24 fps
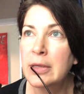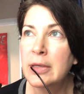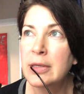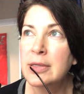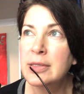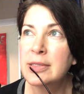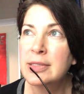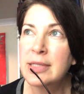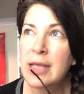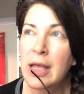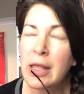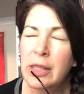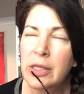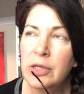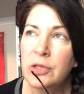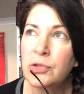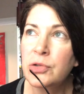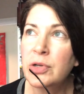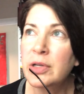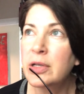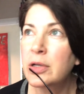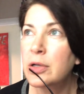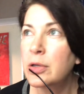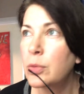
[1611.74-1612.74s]

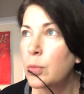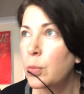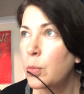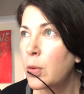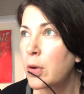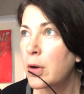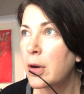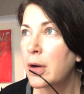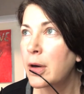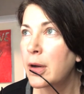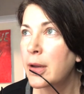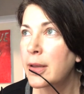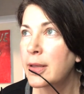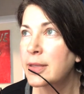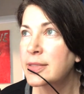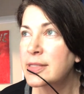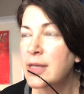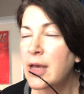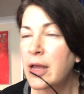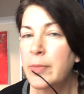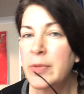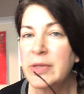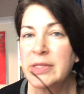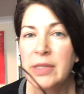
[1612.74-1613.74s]
Zealotry could work. It's
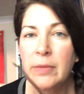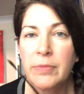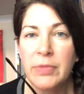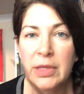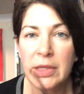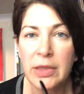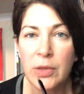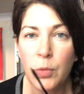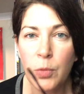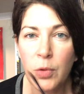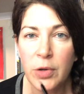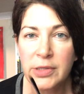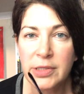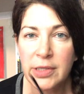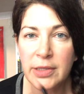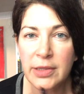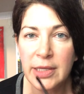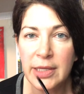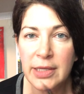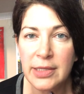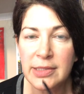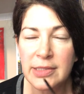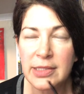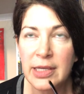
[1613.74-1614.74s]
got to be something that works on
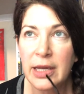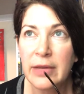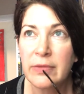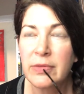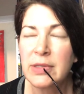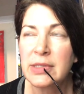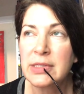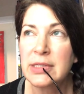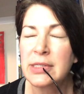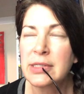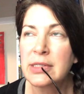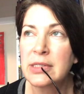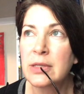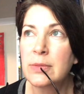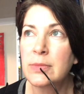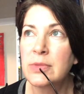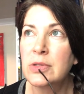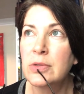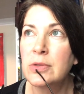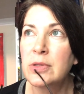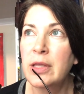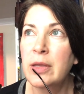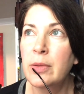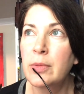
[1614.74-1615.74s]
the inside of the system.
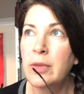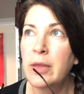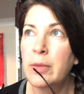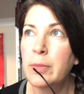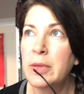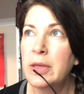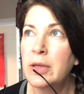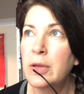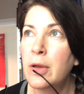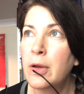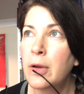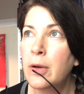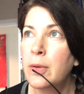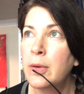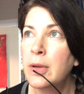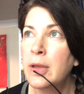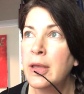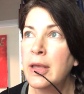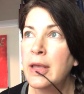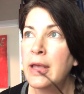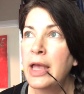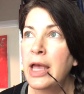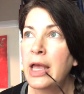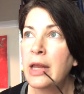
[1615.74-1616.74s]
So let me know.
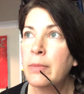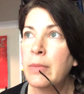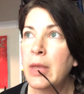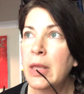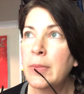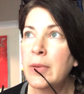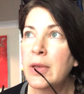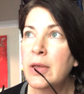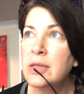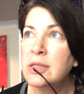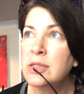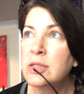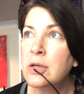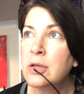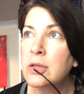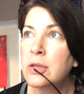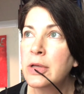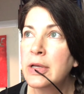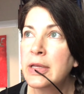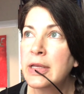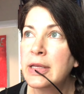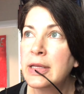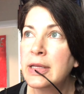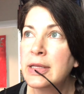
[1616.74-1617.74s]
And maybe I'll start
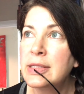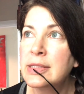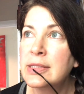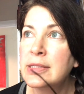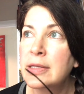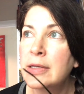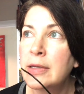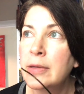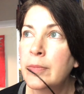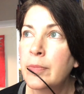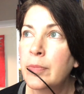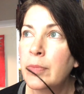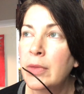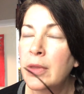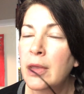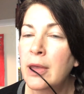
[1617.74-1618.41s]
looking at some